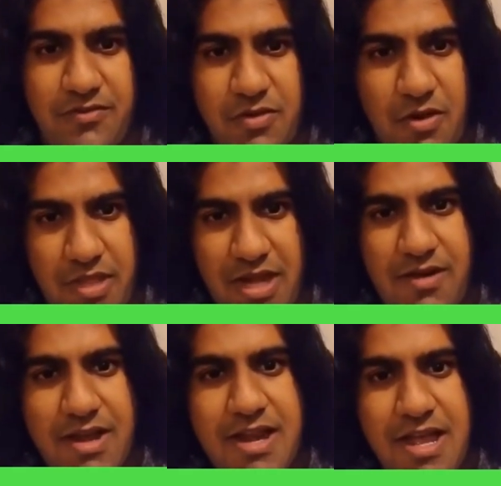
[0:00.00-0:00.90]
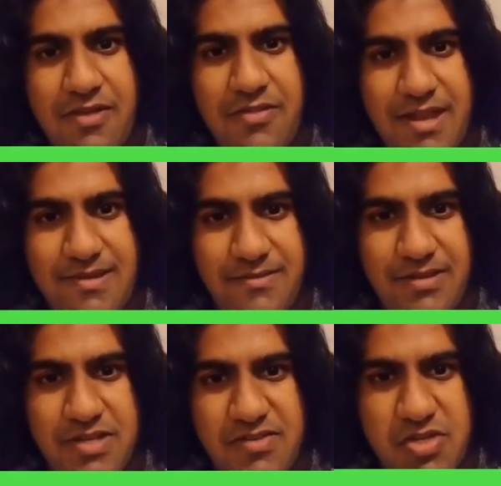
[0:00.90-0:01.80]
If you don't get it right now,
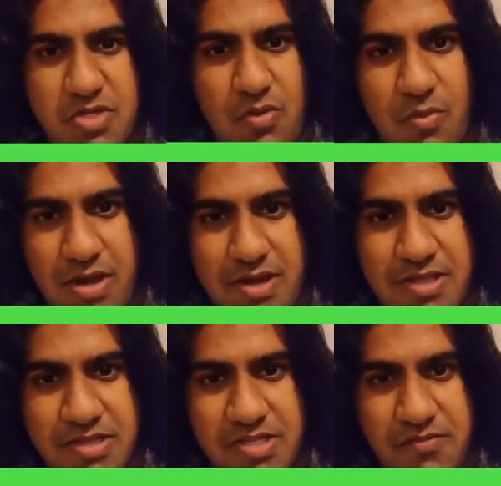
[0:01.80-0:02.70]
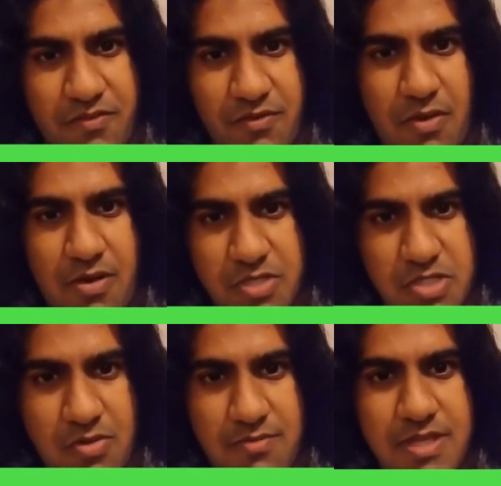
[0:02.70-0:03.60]
then individual one is Vivek
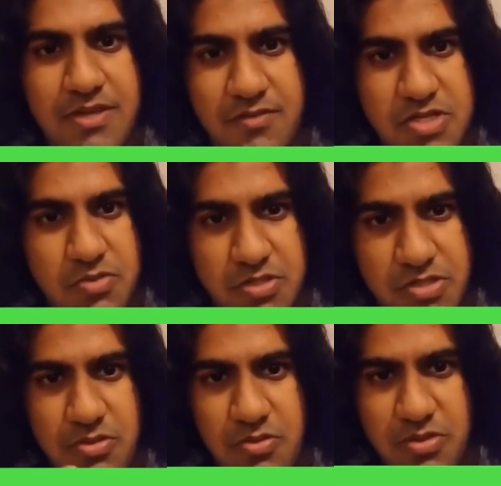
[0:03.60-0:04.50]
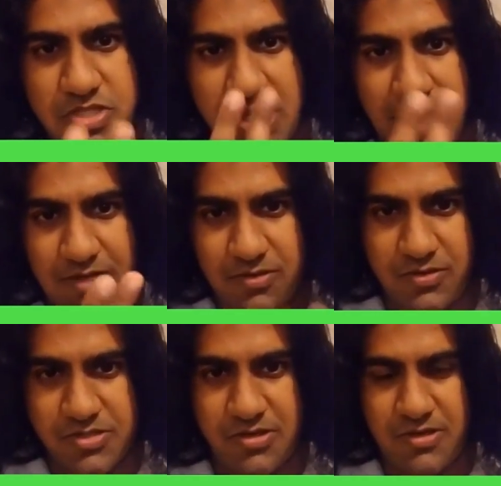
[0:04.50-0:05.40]
Ramaswamy, individual two is Ann
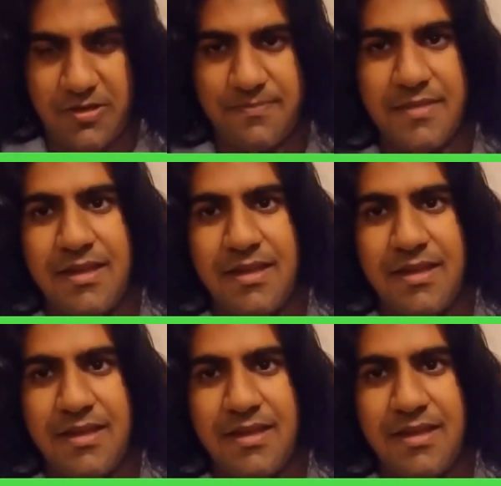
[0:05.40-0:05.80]
Coulter.